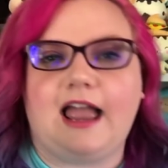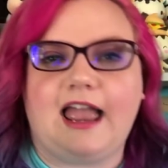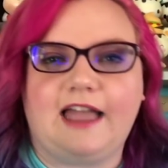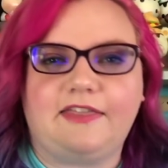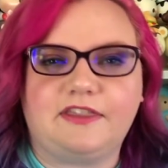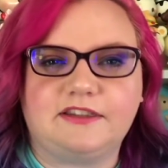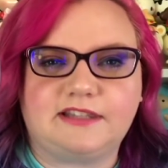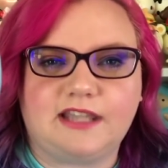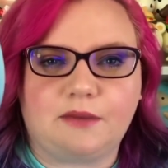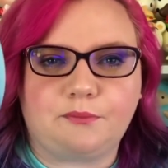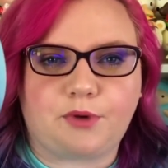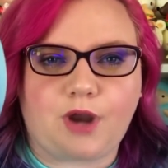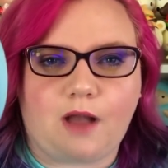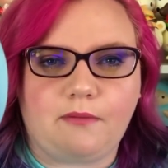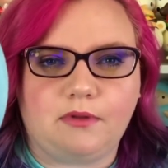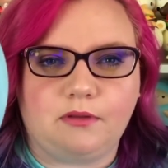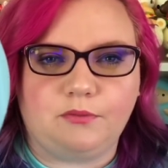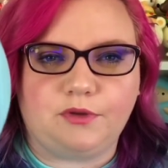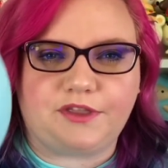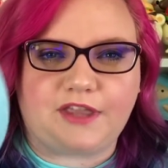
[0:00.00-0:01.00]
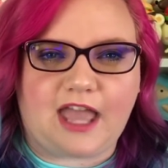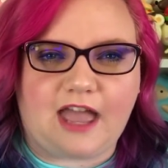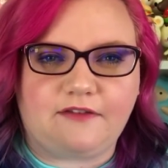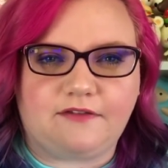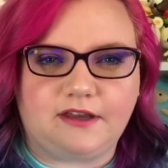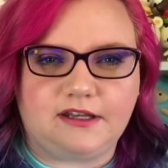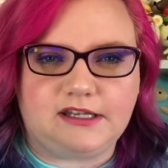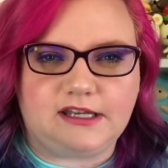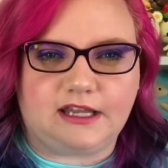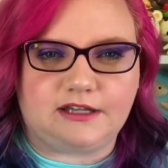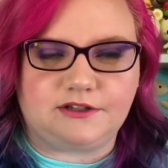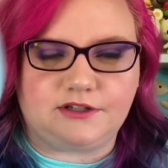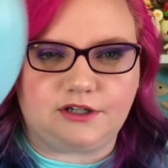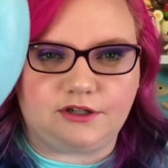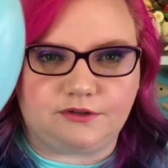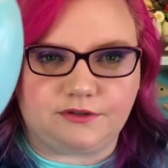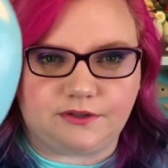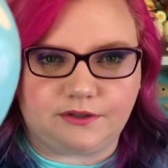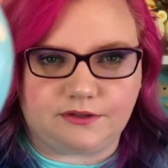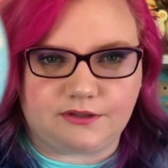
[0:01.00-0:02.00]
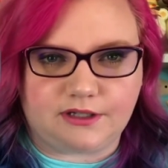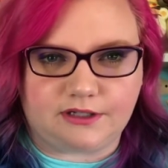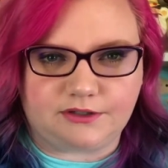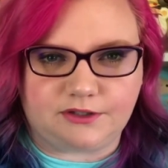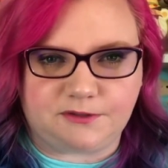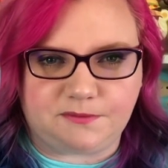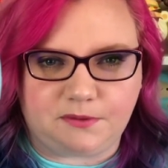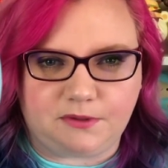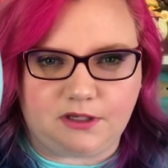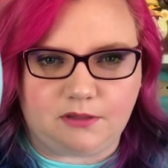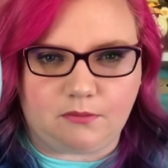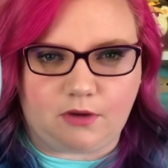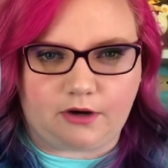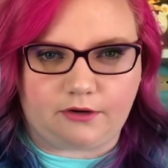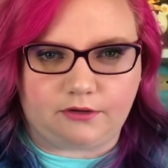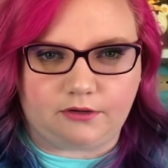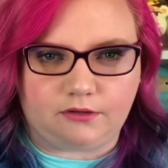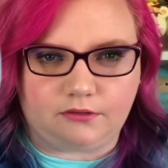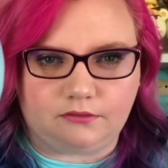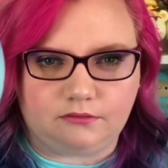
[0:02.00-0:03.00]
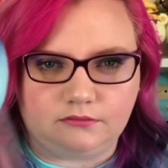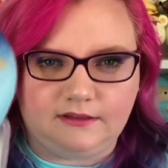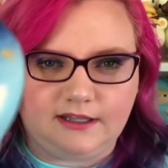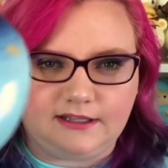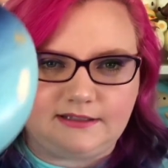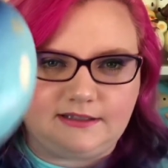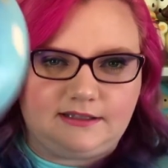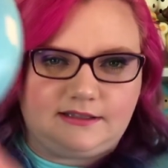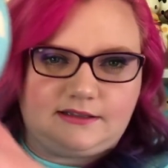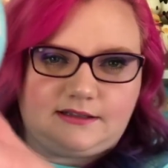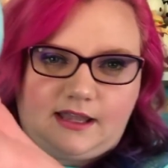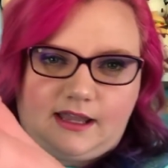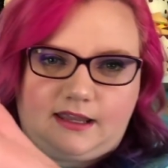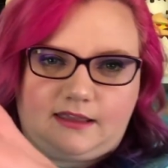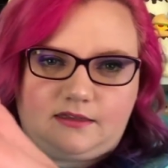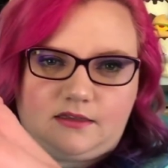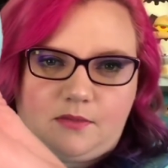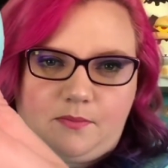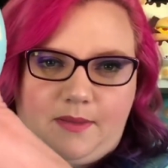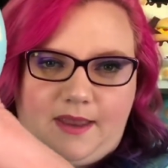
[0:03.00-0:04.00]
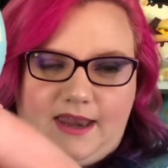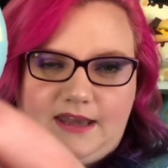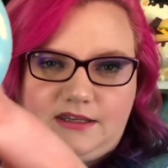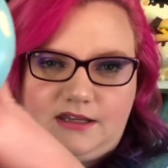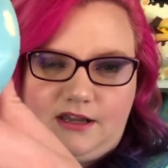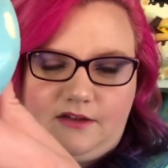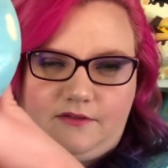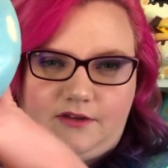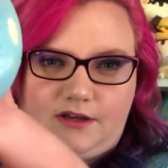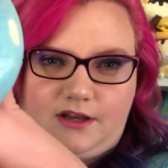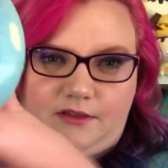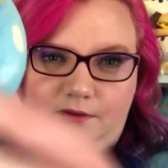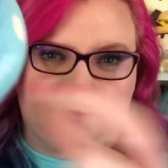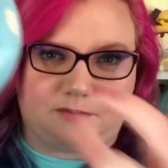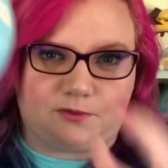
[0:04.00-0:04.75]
I had the same problem with Cafe Dien too, so it's not just Punimaru. This is like the paint of another